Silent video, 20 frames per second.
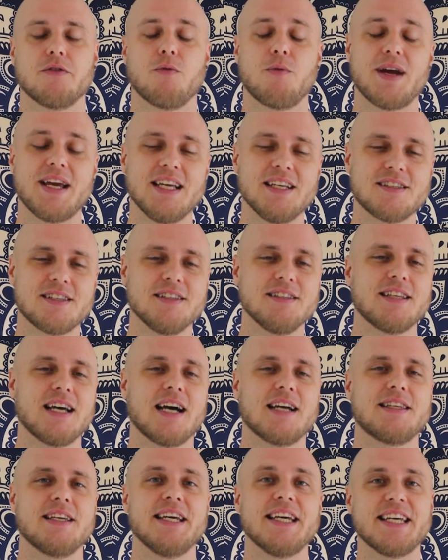raising
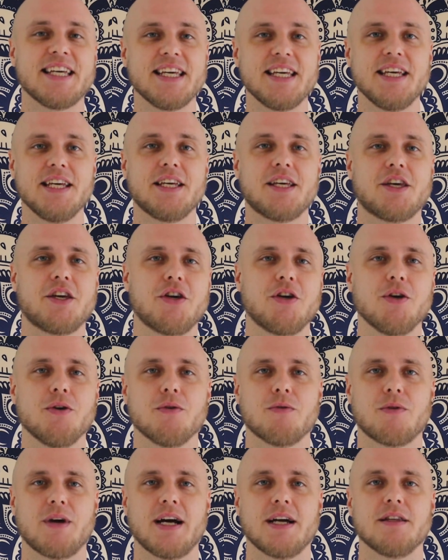that
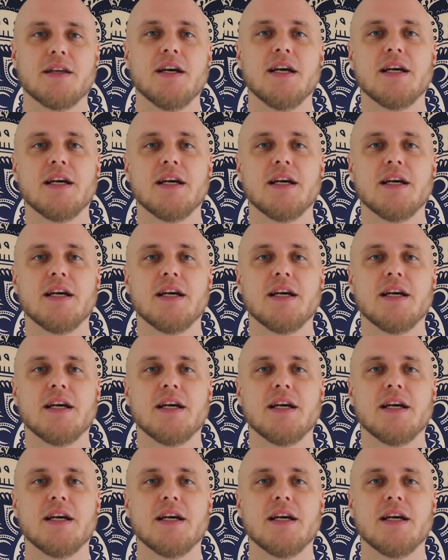EQ, right?